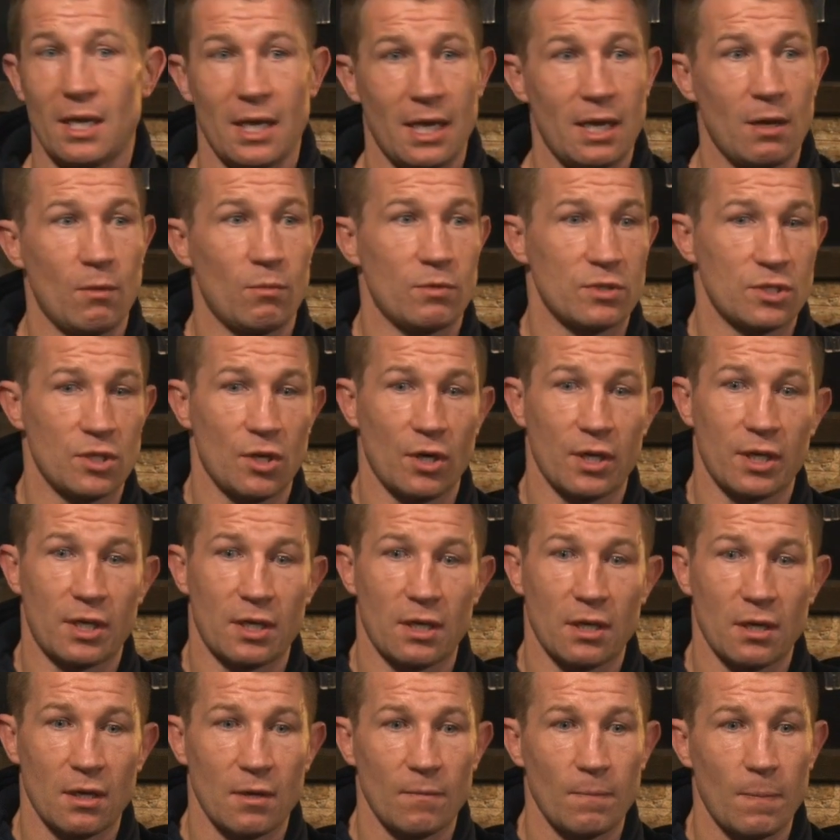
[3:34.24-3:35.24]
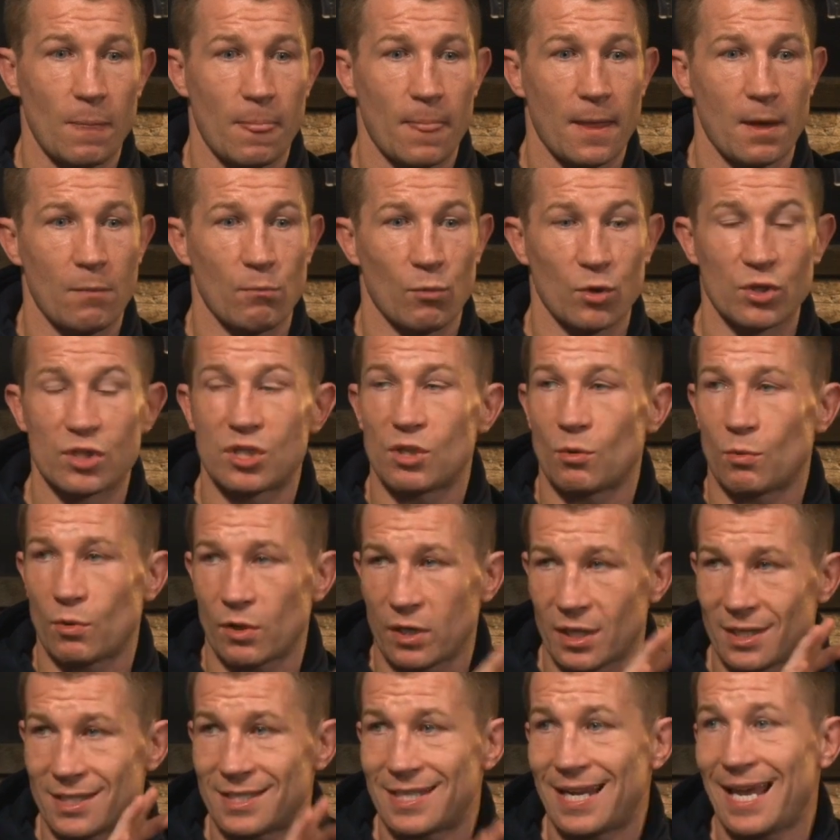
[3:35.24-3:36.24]
it was like Munster were
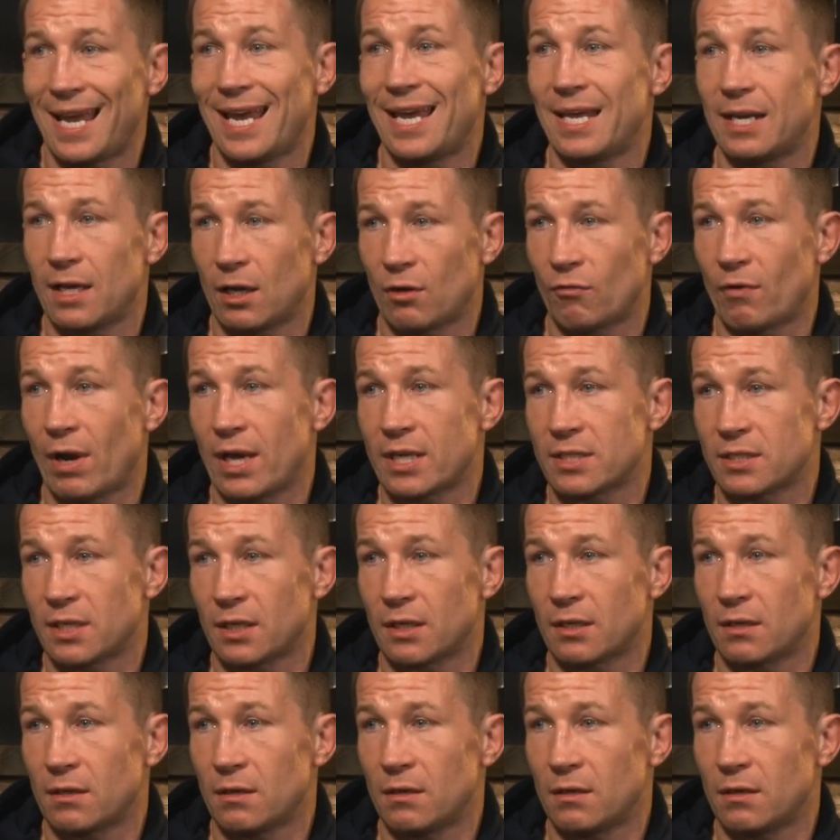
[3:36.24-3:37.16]
containing Racing.